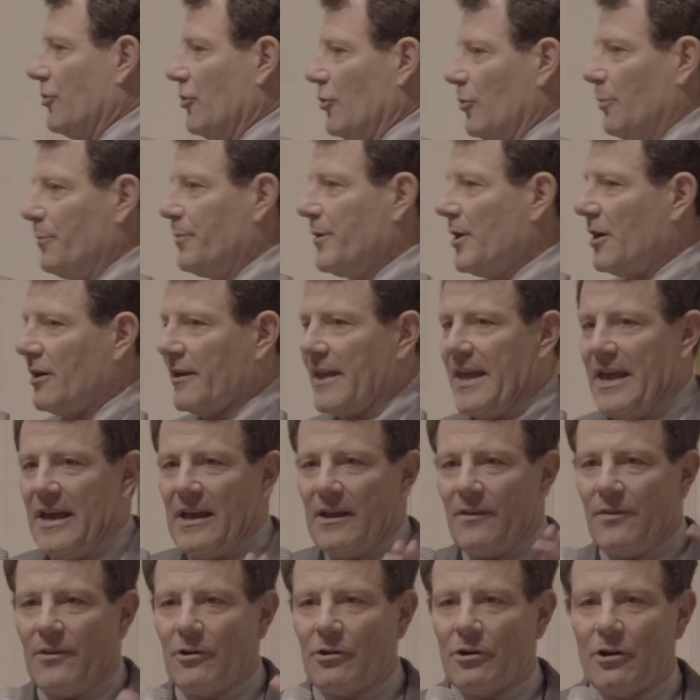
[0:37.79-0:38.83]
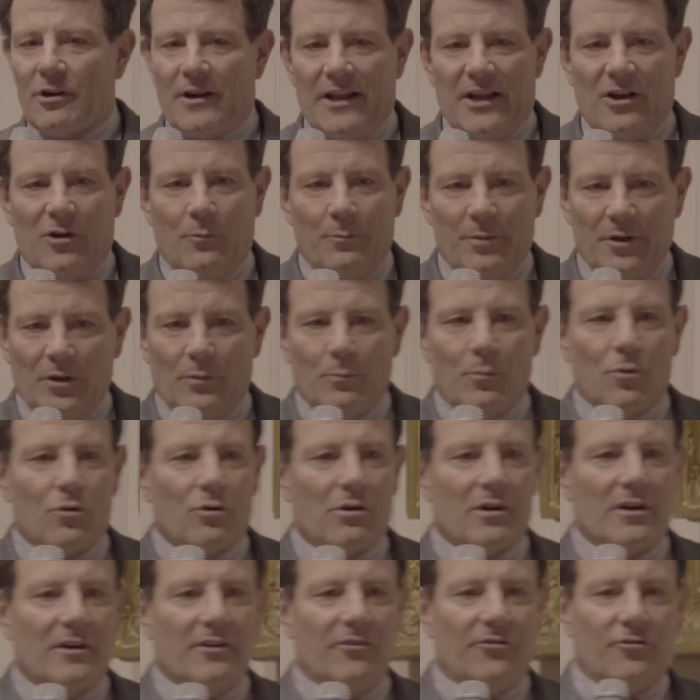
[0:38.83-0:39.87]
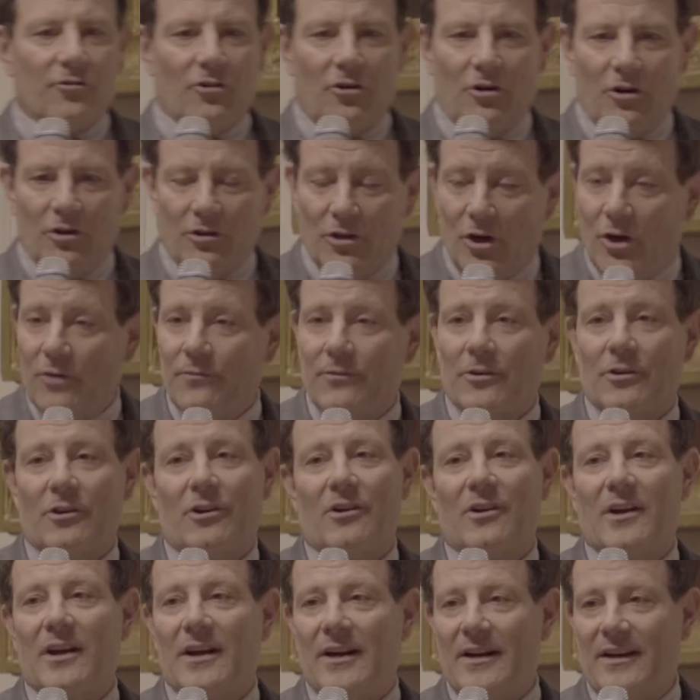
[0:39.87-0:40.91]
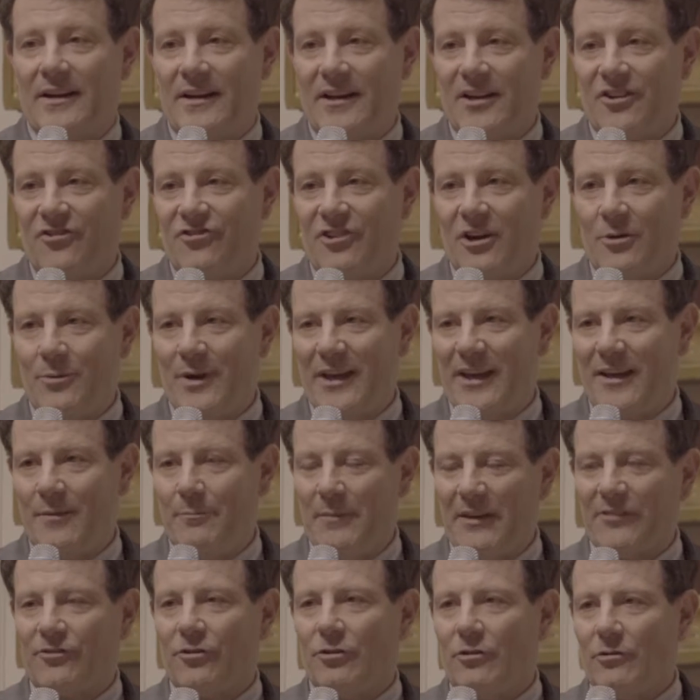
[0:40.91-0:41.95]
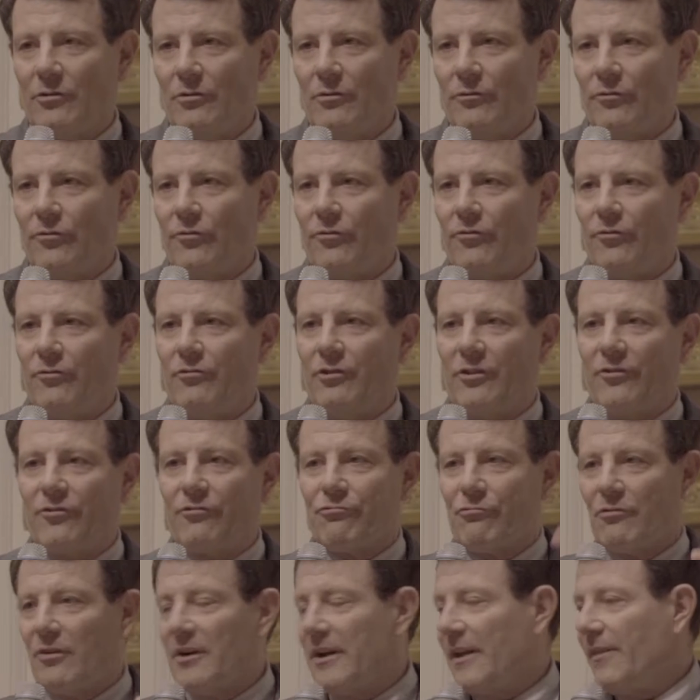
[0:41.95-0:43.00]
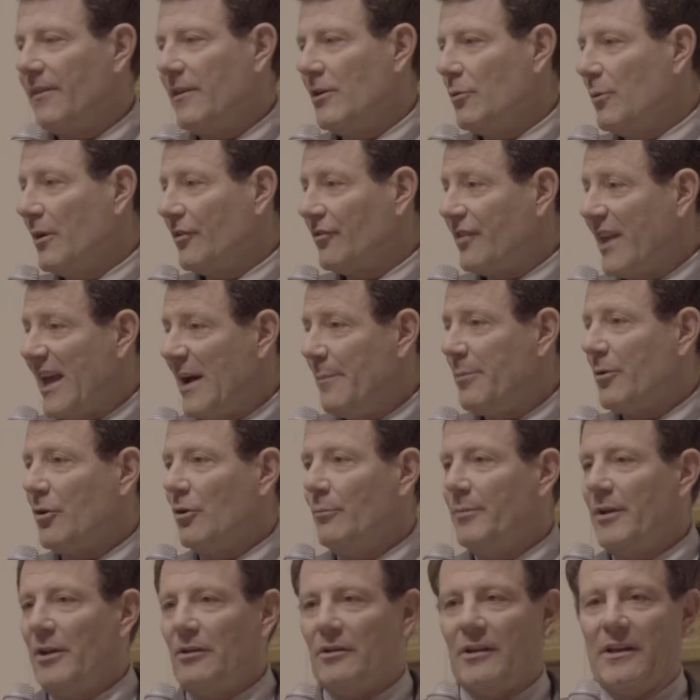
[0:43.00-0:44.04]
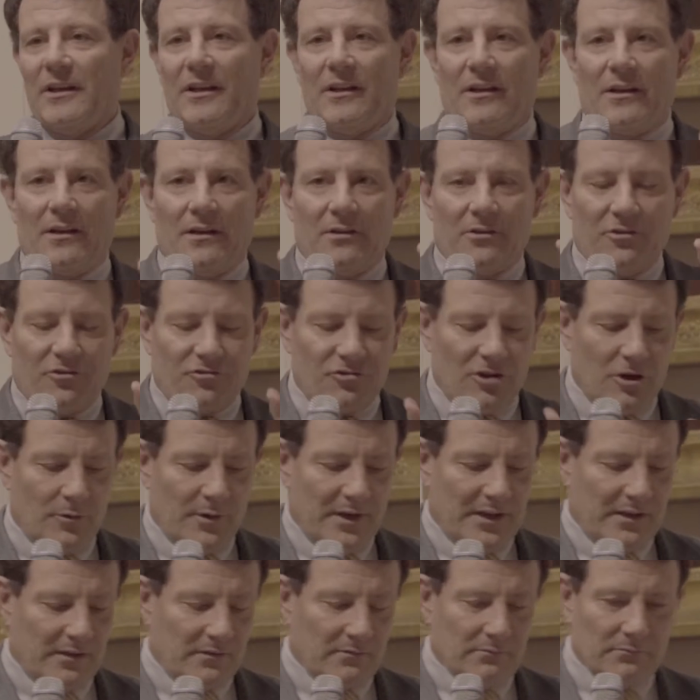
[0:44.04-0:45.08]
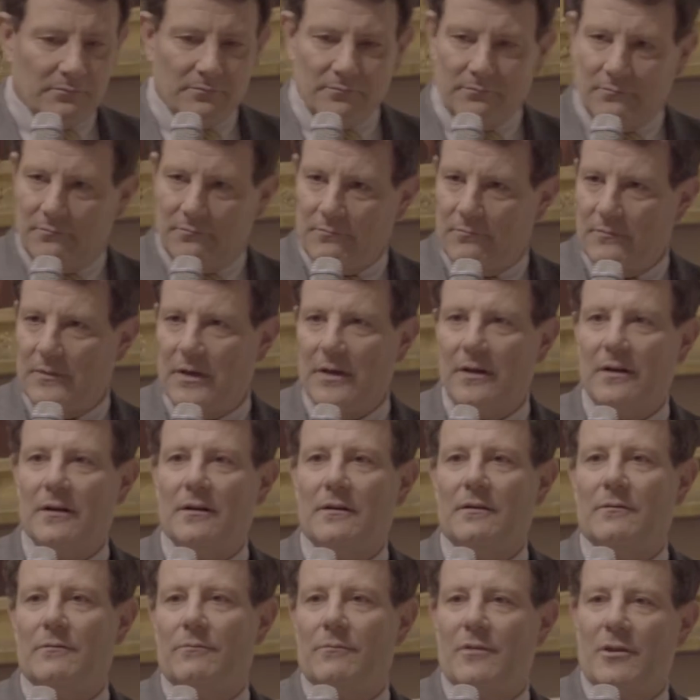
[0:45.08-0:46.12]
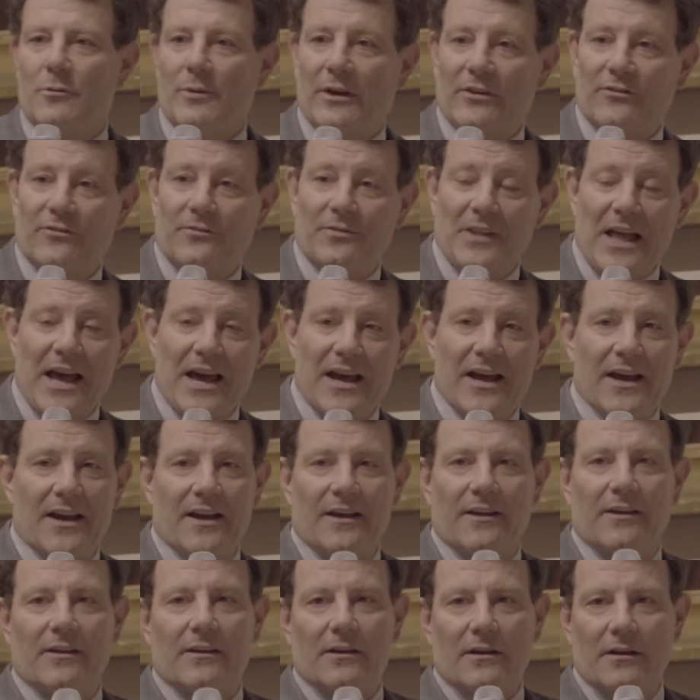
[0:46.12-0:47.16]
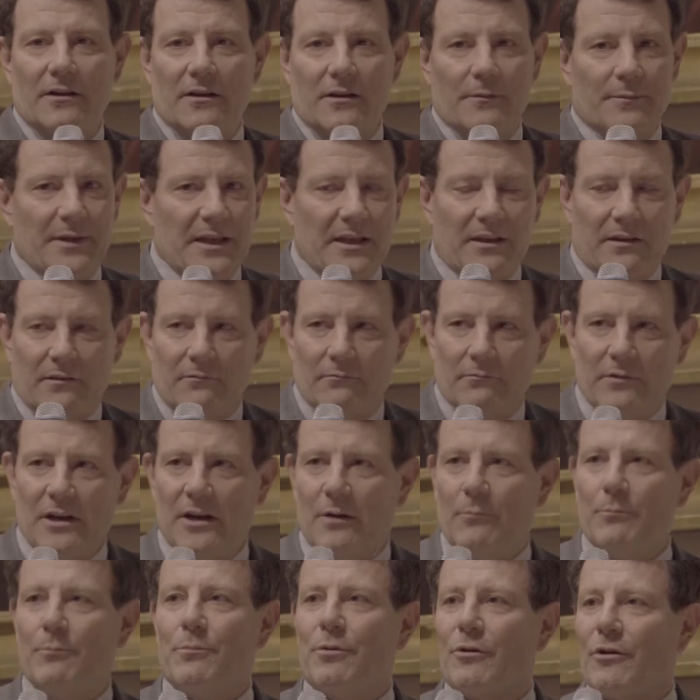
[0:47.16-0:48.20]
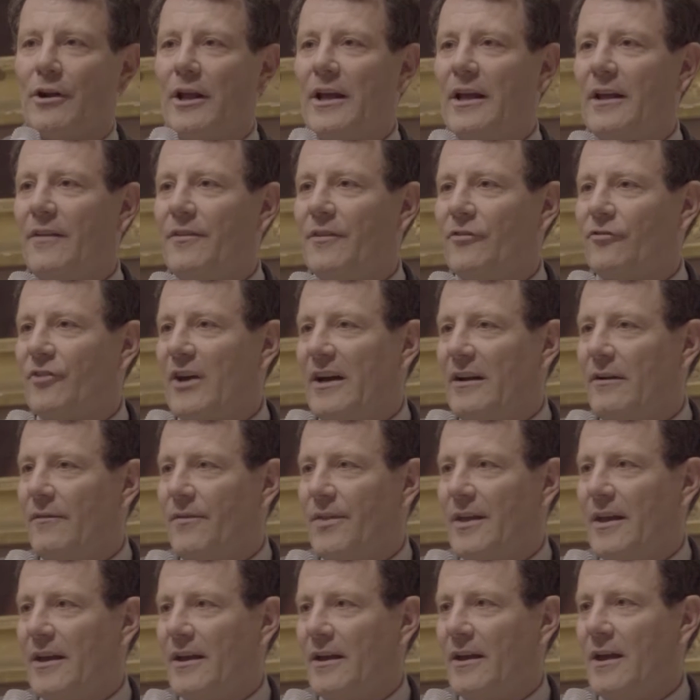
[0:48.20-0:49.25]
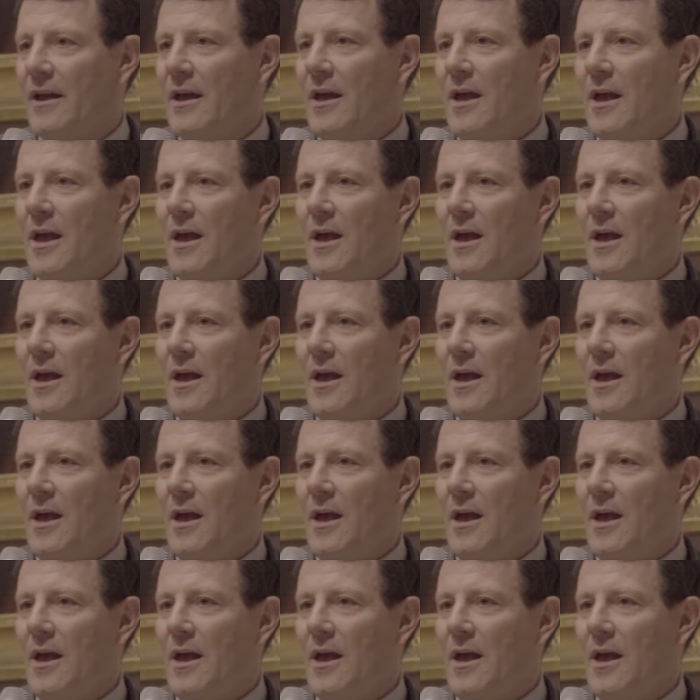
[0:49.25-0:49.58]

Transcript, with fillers: to Pyongyang, there are now billboards all over uh, showing missiles destroying the U.S. Capitol building, showing uh, U.S. flag uh, being, you know, burning, this kind of thing.